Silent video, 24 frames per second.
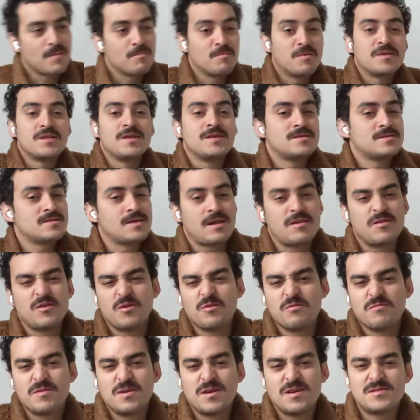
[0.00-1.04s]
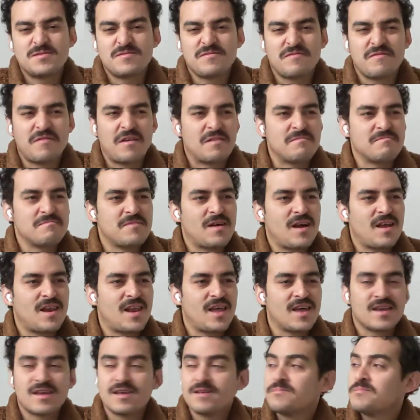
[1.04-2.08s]
But it's, I don't know, it's fun, I
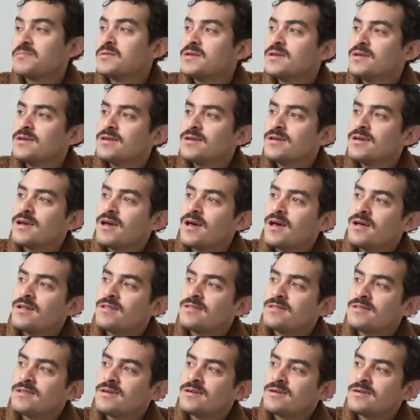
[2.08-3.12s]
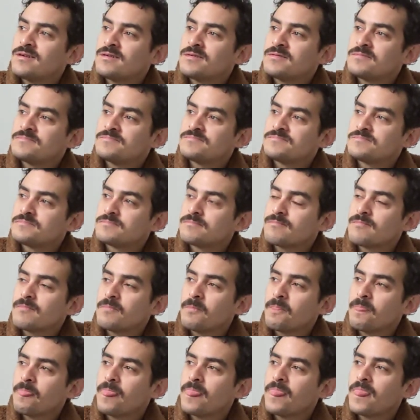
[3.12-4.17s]
like it. And
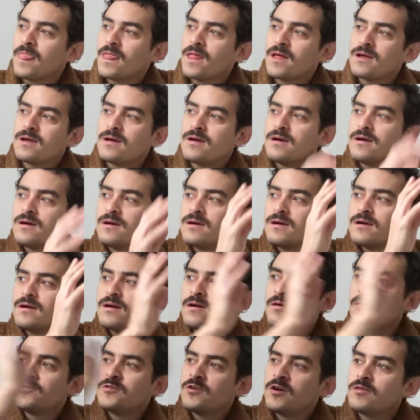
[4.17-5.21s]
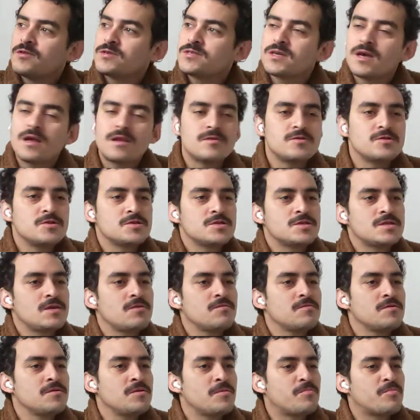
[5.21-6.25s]
on the other side, you see
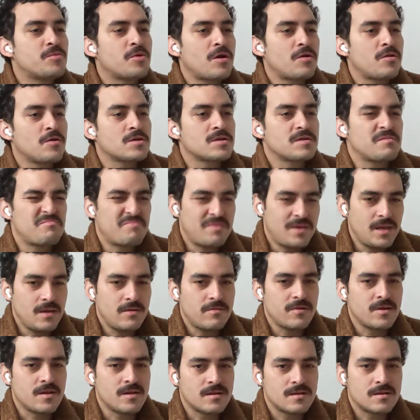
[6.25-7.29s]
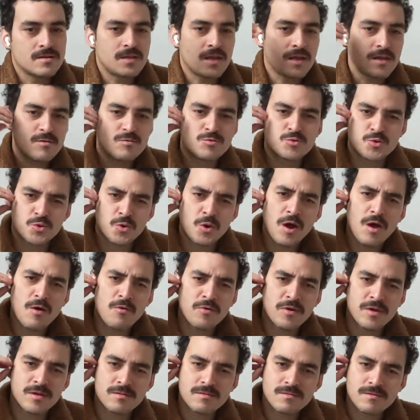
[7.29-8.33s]
your product appearing. It's like a
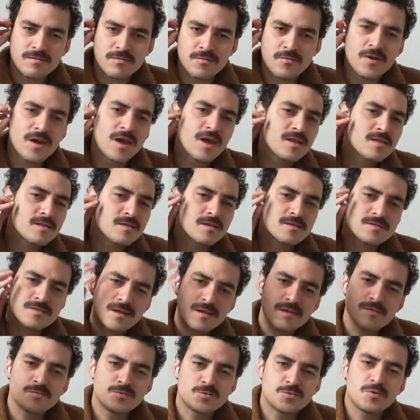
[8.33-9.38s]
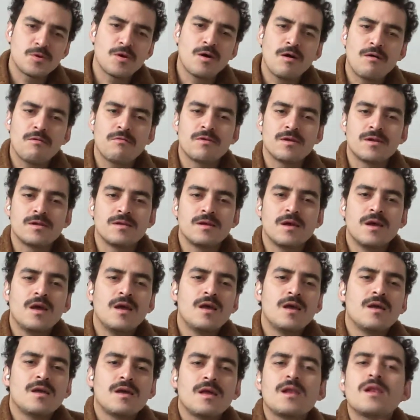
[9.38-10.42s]
drawing, right? It's like a drawing.
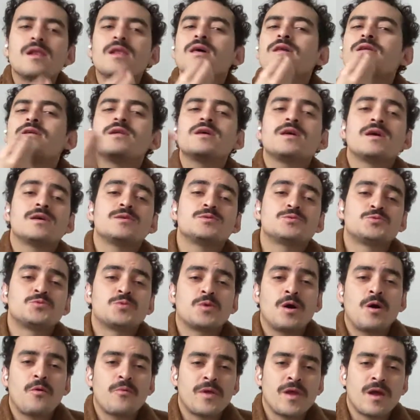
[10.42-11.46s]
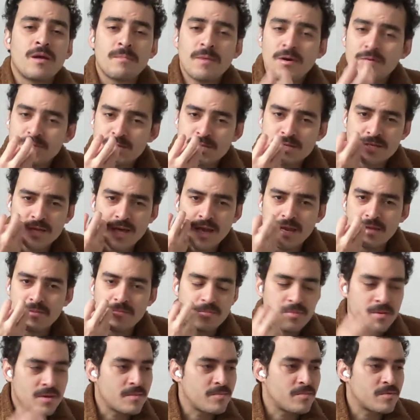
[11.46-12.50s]
It literally is drawing. I'm always telling
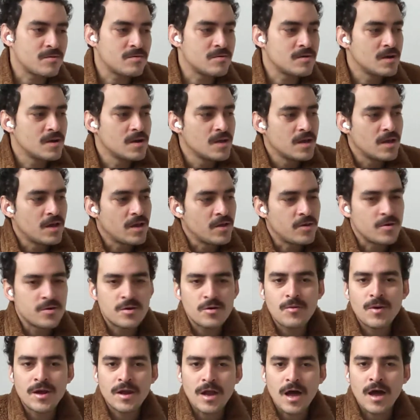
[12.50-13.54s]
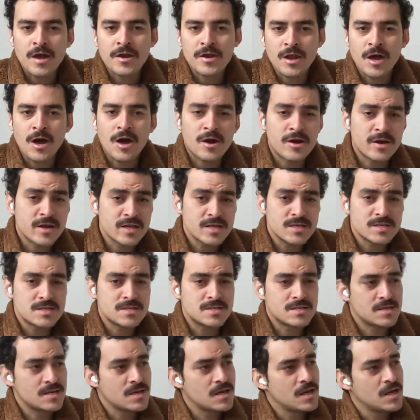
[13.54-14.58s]
people, you know, an
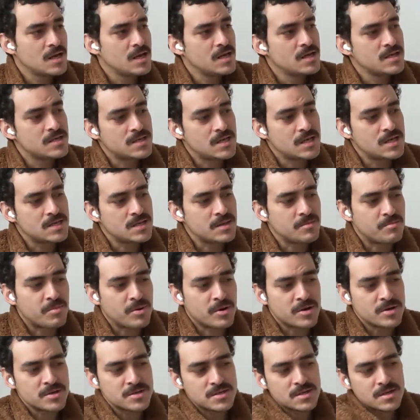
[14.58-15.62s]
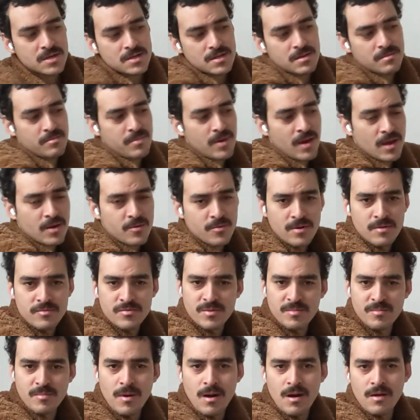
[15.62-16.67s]
artist sees the person in the background,
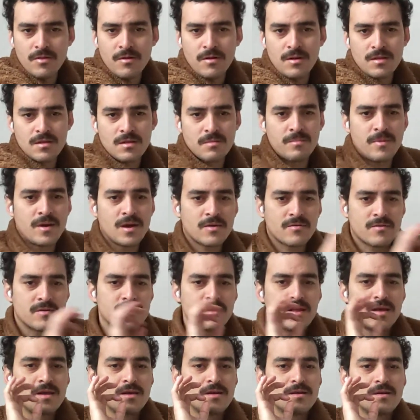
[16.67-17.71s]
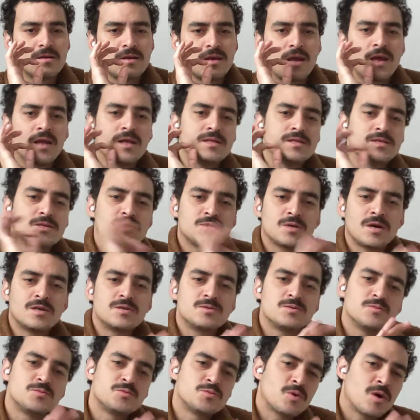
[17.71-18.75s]
the model in the background, and
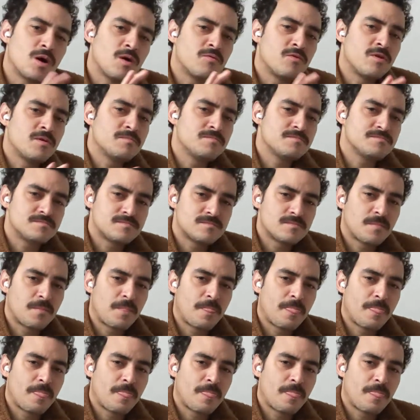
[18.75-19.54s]
start to draw them